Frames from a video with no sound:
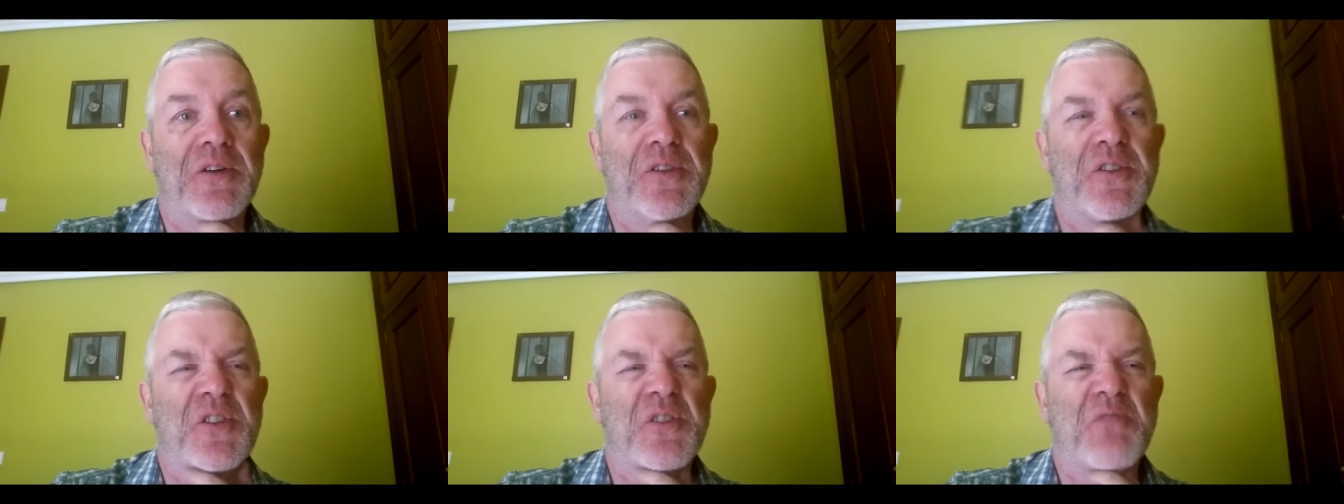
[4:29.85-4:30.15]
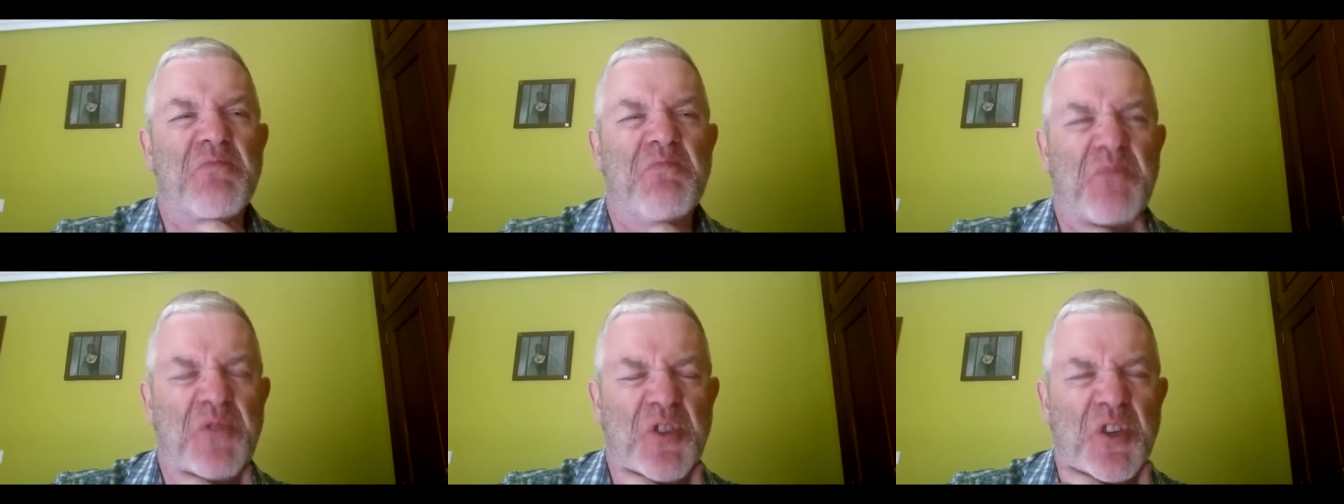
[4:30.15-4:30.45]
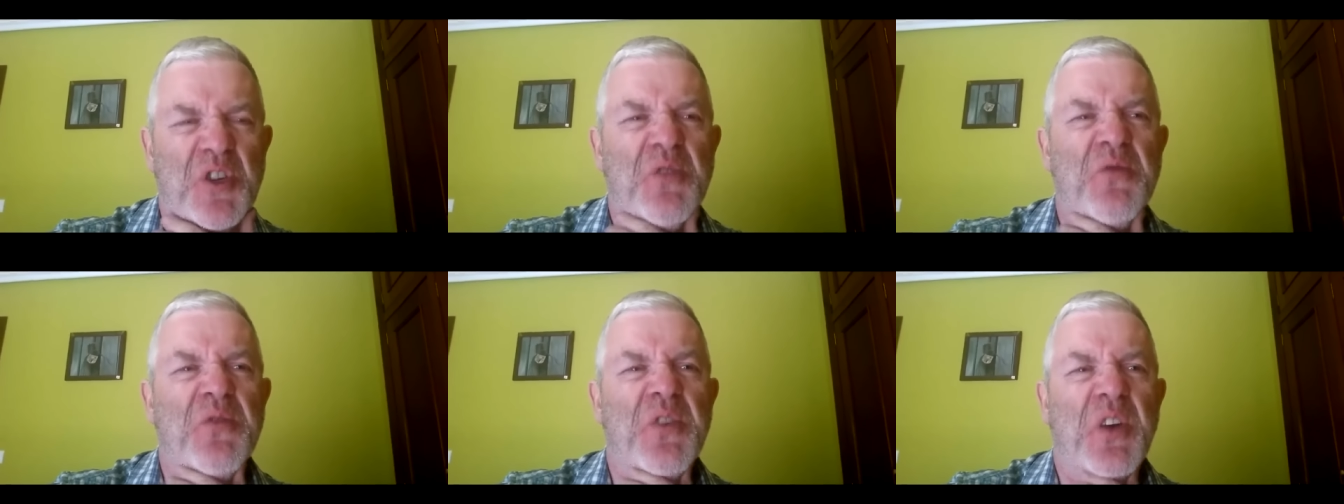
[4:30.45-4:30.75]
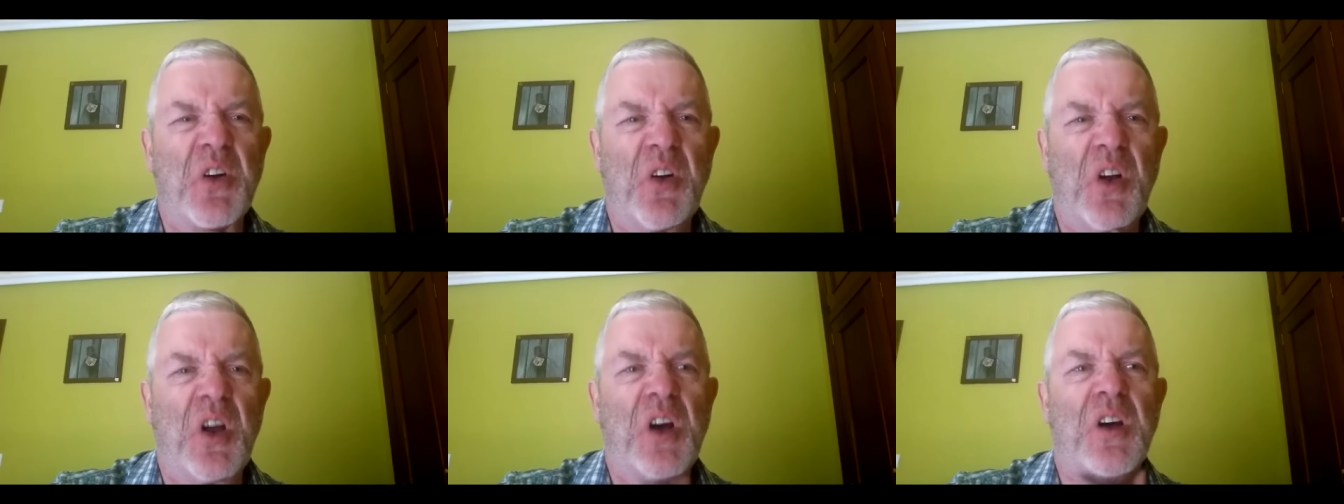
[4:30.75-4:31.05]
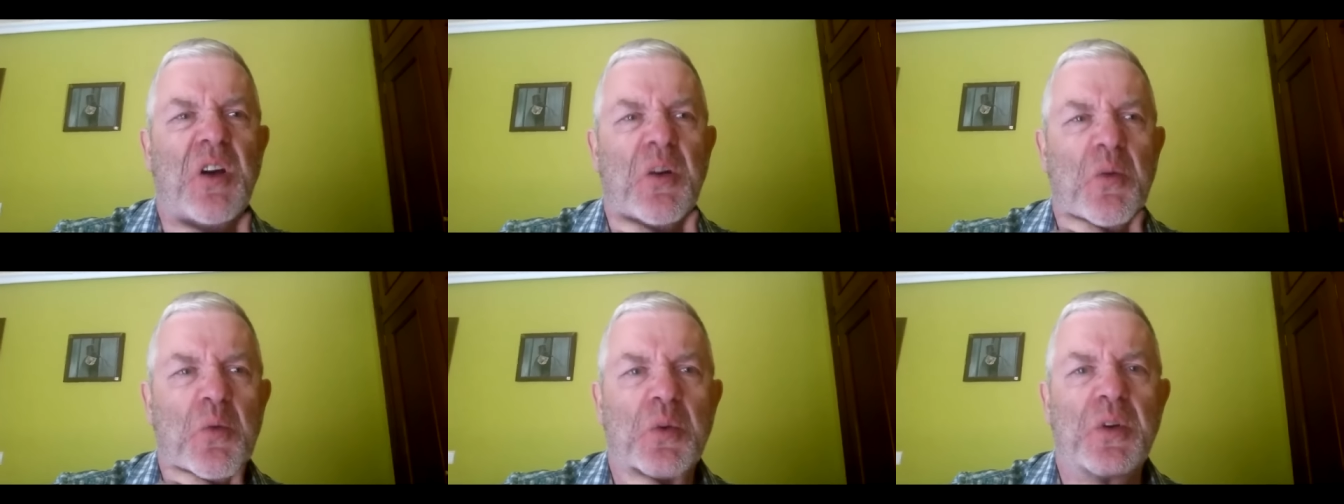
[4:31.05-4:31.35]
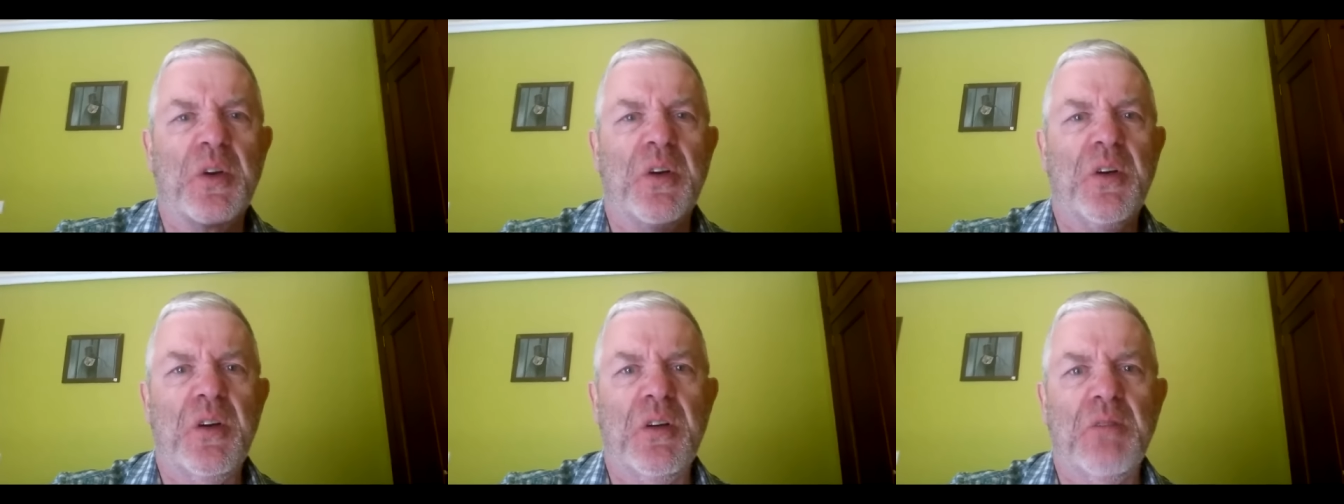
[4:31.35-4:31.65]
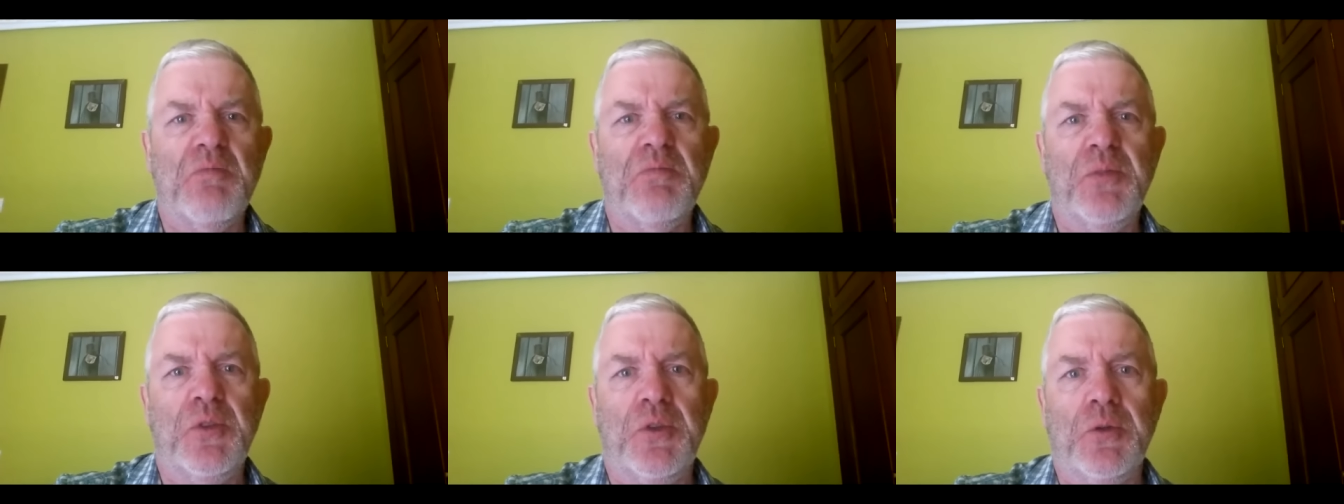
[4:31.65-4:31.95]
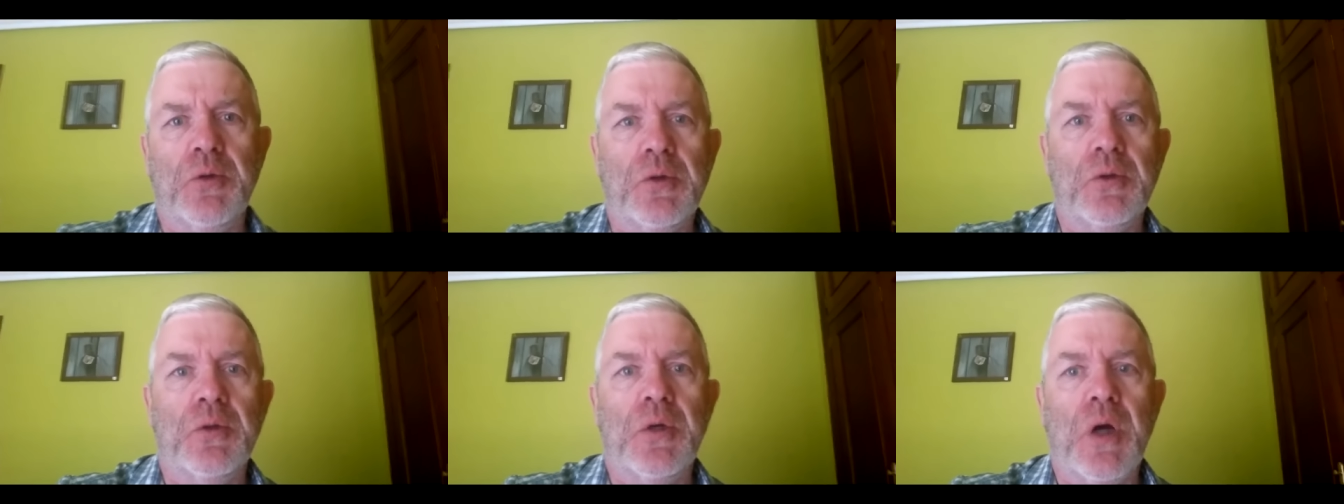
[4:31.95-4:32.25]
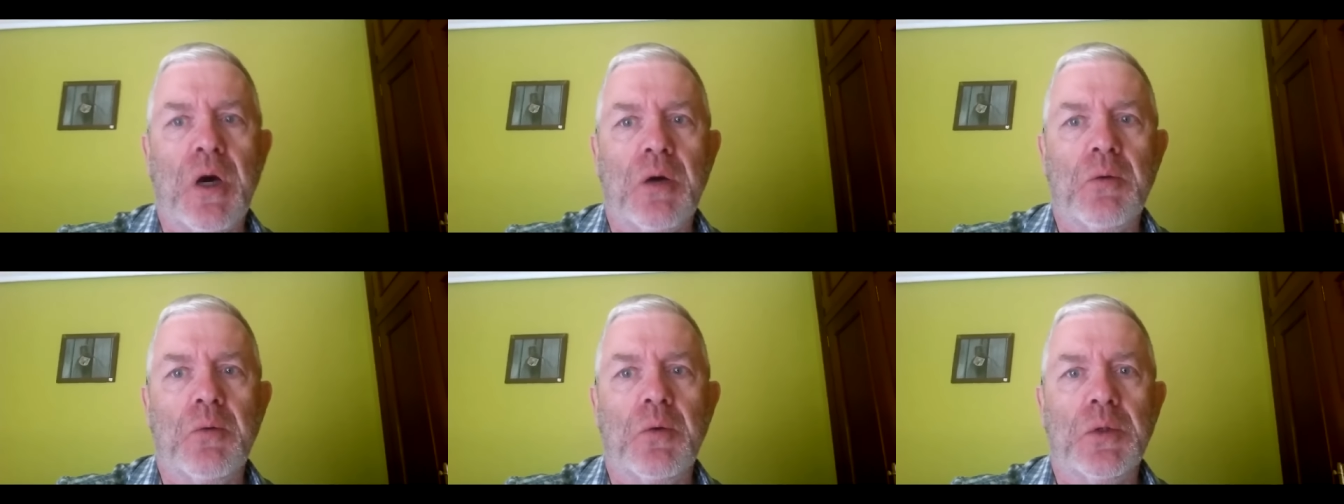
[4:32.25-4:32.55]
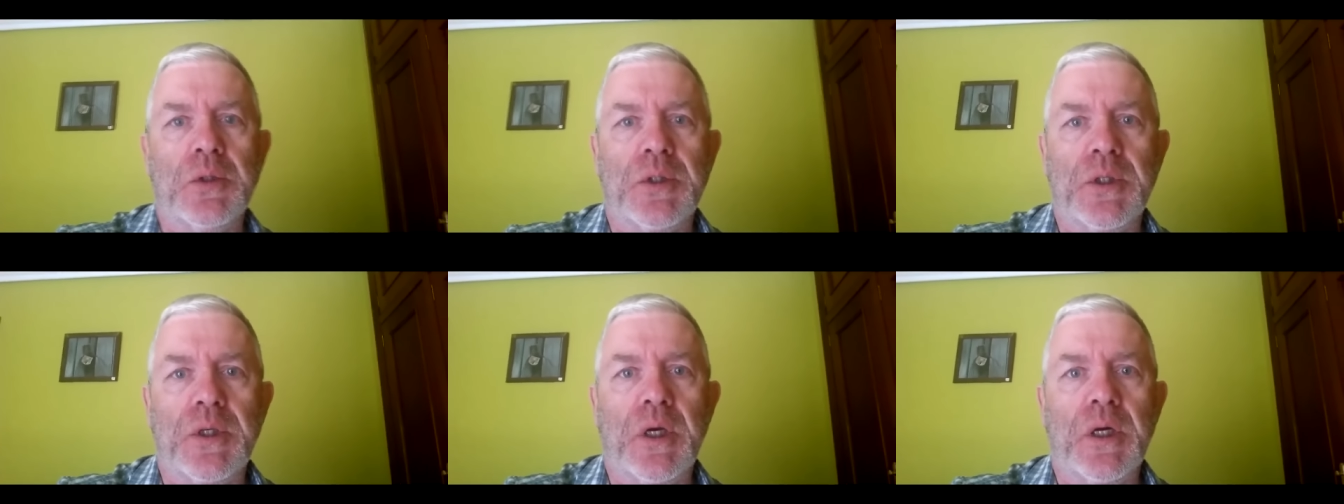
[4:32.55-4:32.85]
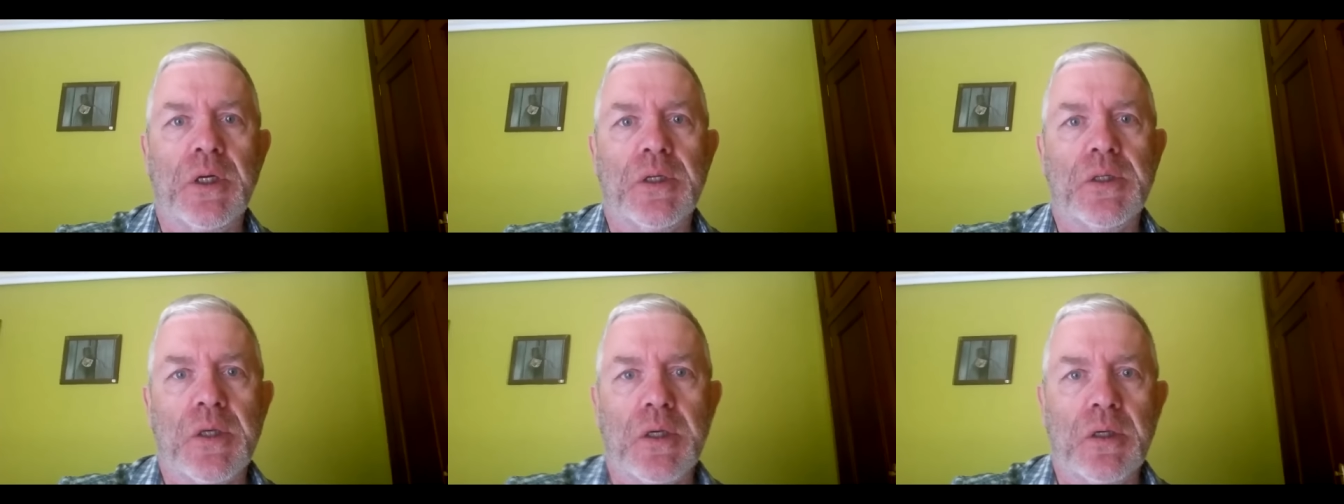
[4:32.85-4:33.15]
it was just just felt like I wanted a good hard walk today,